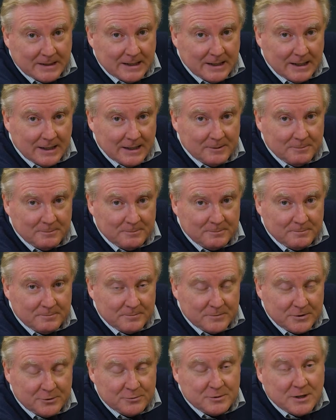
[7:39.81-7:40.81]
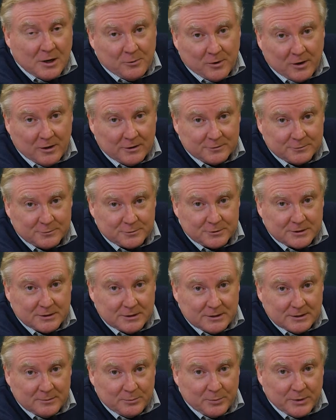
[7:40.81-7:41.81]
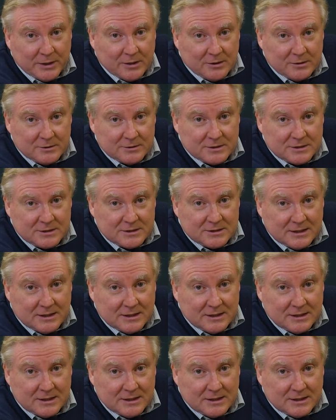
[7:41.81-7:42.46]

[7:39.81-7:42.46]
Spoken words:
You know Arnold, because